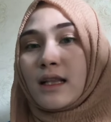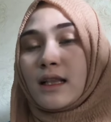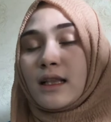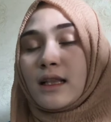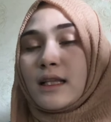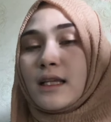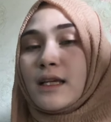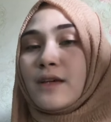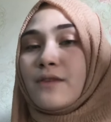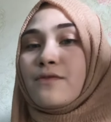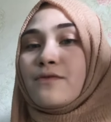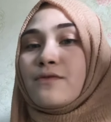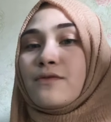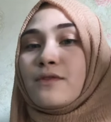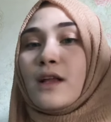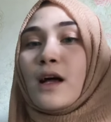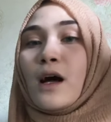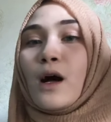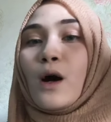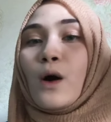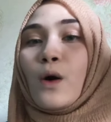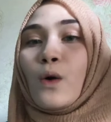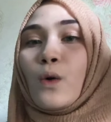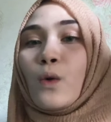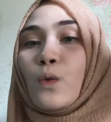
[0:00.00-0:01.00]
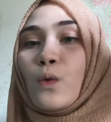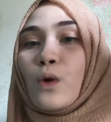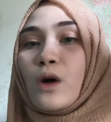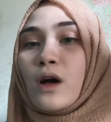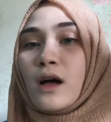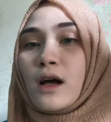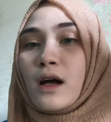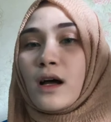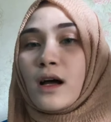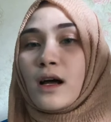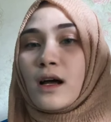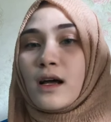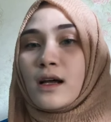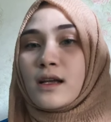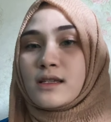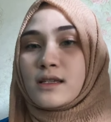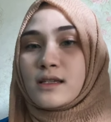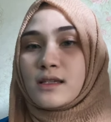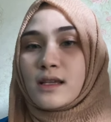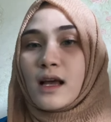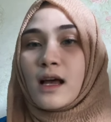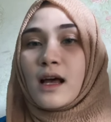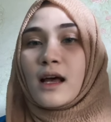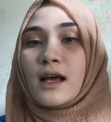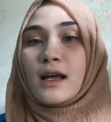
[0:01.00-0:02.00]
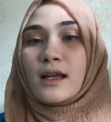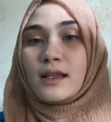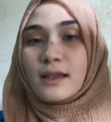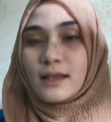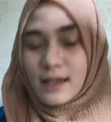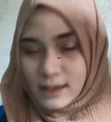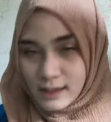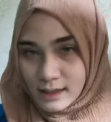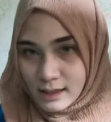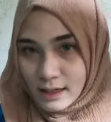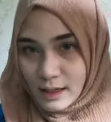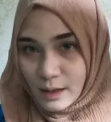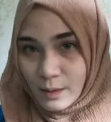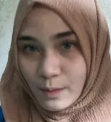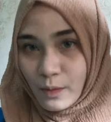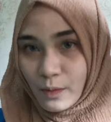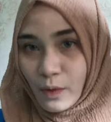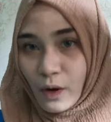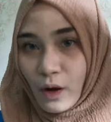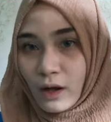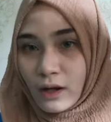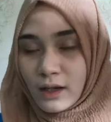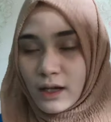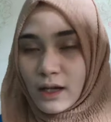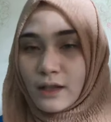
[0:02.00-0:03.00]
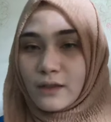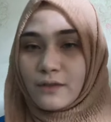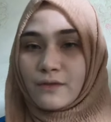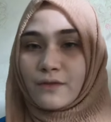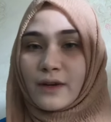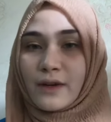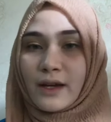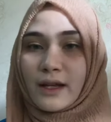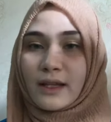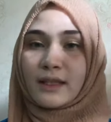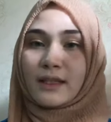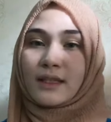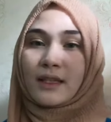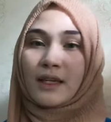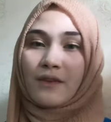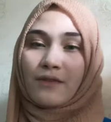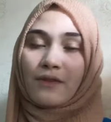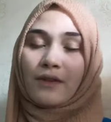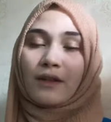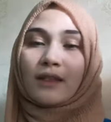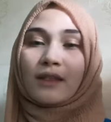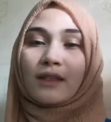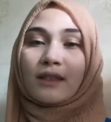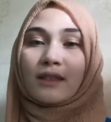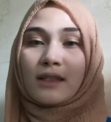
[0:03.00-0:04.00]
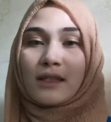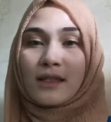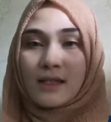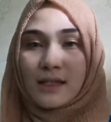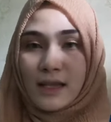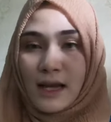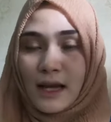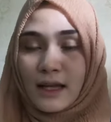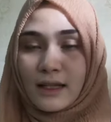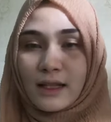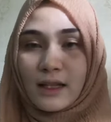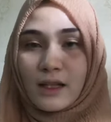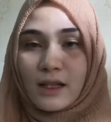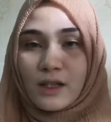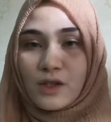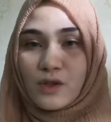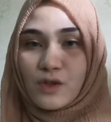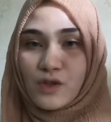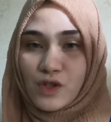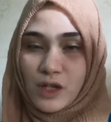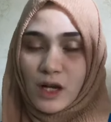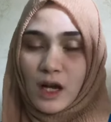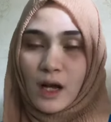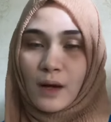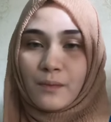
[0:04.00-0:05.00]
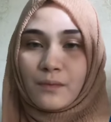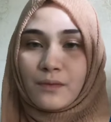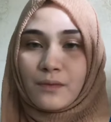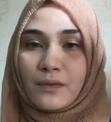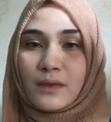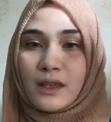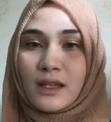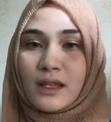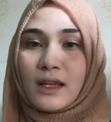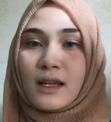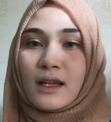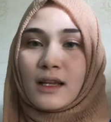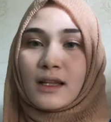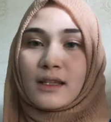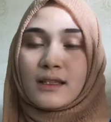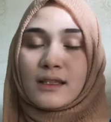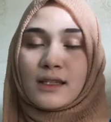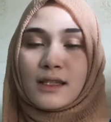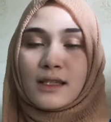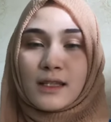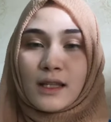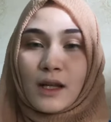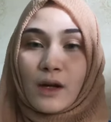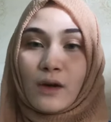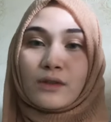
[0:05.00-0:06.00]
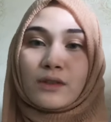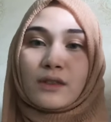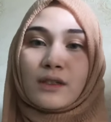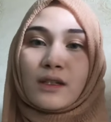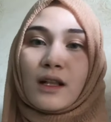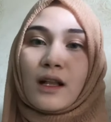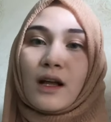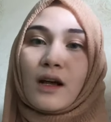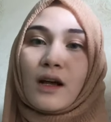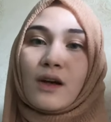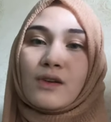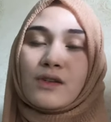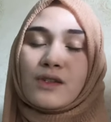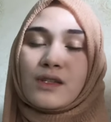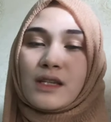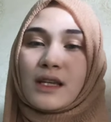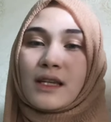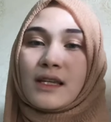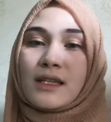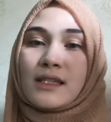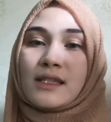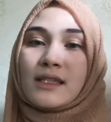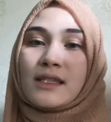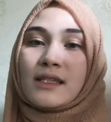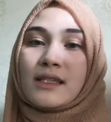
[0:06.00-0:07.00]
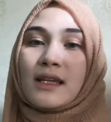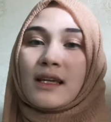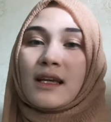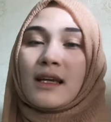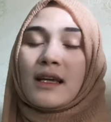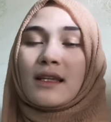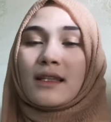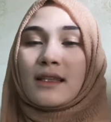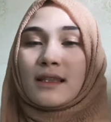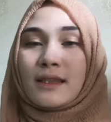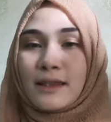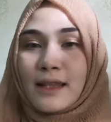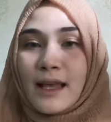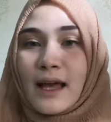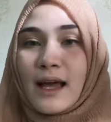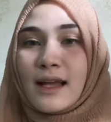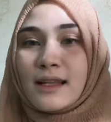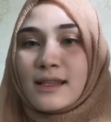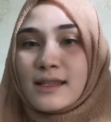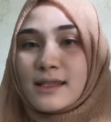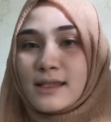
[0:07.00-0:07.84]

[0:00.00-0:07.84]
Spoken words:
leaf flow was the symbol when given the signal to jump. The noun clause is that